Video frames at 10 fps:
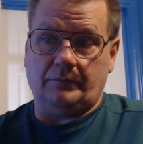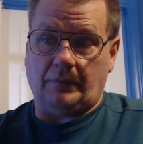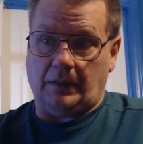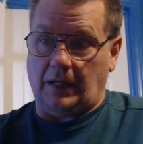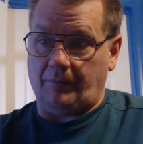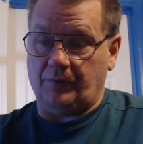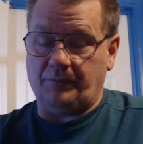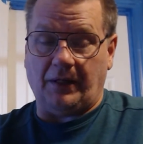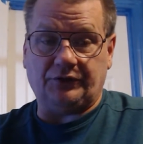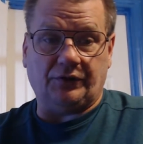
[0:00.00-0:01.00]
I would
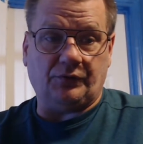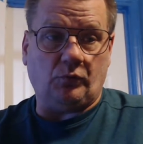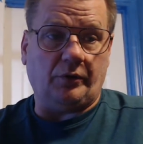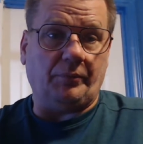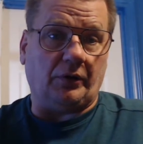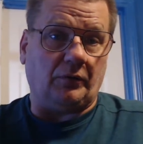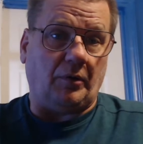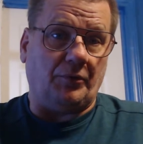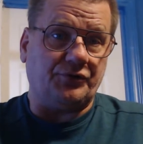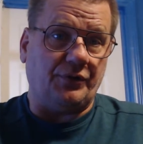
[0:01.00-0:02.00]
imagine the wood burner will
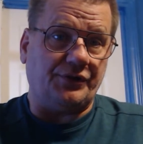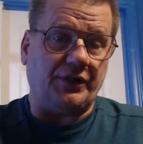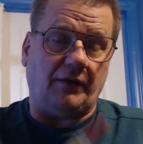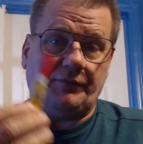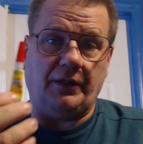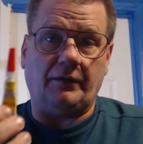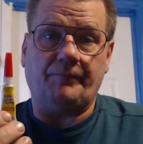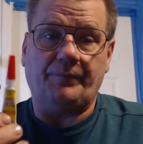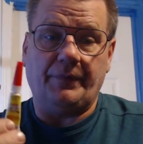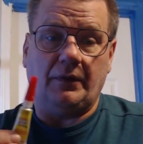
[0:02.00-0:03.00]
almost do the same thing,
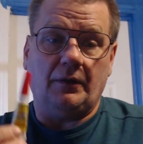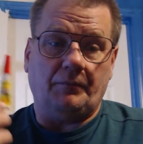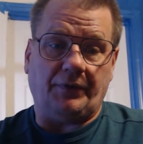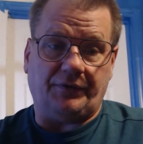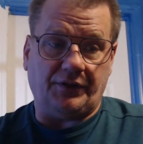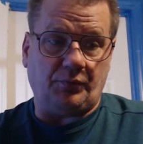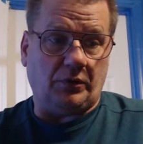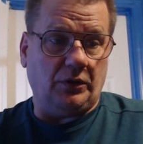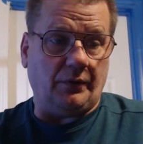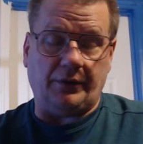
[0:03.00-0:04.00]
but this will
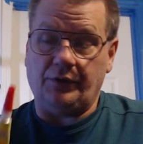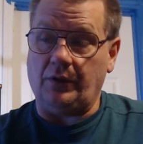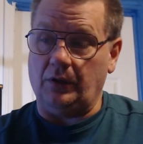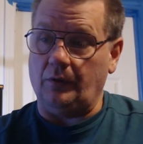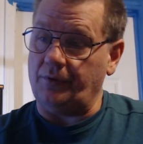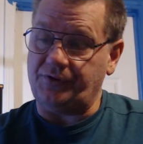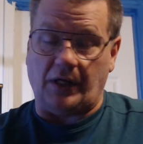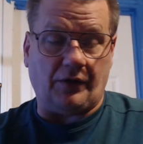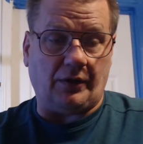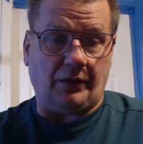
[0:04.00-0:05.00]
glue it. You can glue it with a
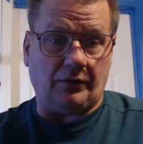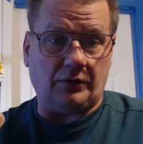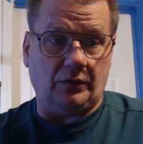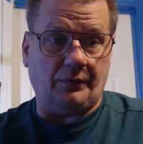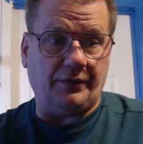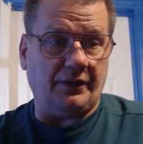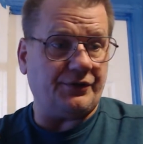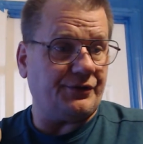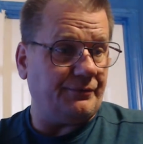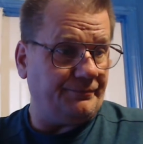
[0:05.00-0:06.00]
soldering iron or glue it with
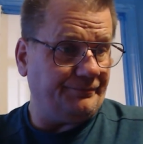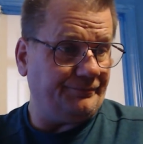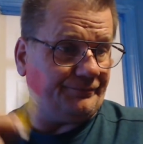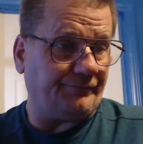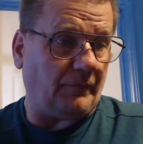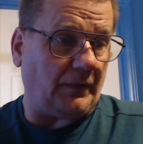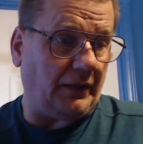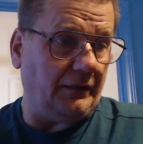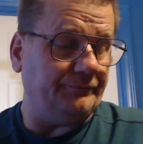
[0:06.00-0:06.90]
this. Okay.